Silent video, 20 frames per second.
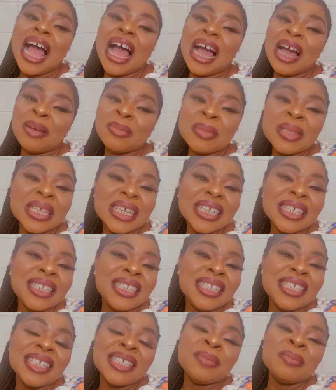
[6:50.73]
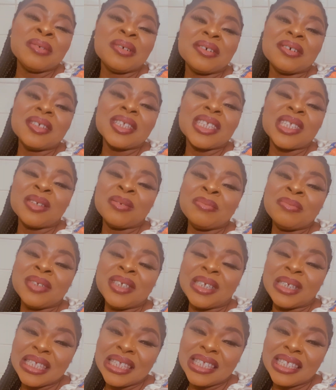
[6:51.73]
I'm saying this because some
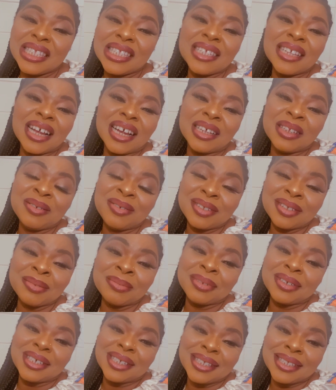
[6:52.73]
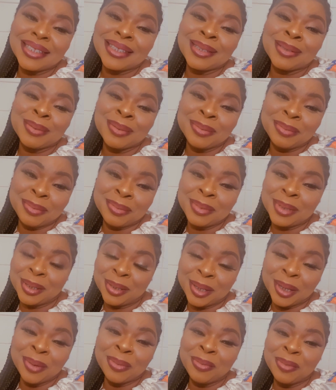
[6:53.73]
Gen Z, I know some Gen Z,
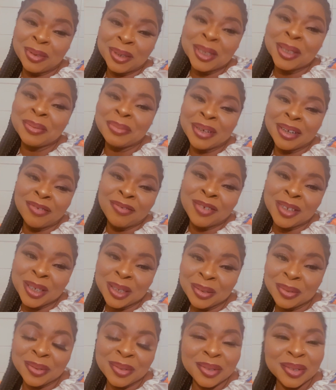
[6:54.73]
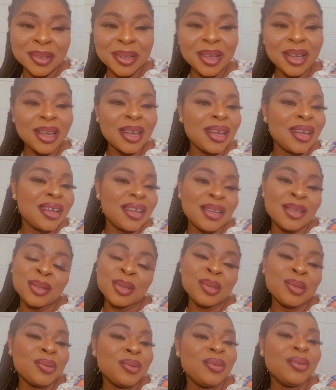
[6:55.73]
they watch my videos,
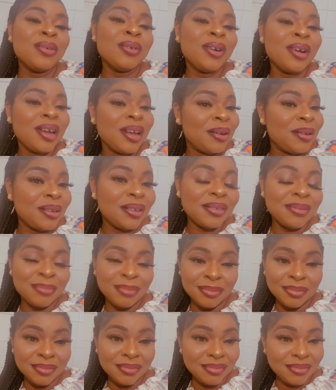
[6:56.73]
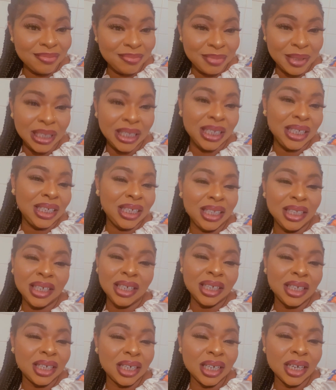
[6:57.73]
so
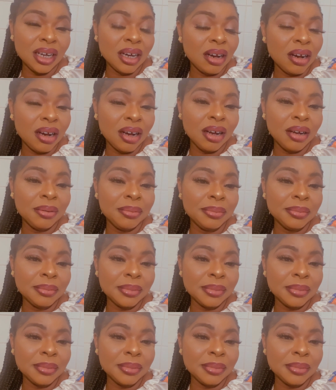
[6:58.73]
the